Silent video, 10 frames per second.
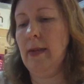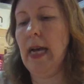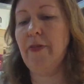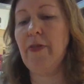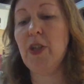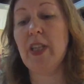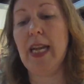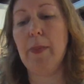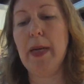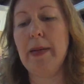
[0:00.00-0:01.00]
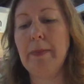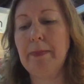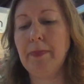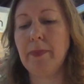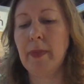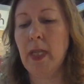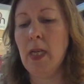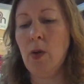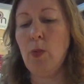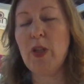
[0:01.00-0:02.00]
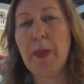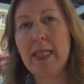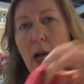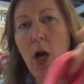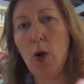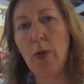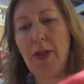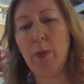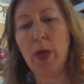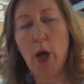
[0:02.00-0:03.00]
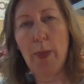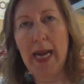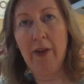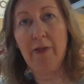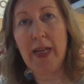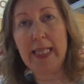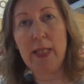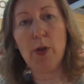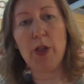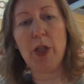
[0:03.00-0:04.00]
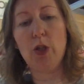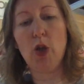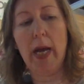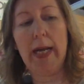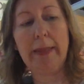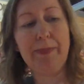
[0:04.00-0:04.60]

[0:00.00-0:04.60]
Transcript: at the front of the nappy, which means the whole thing will open out for easy washing and drying.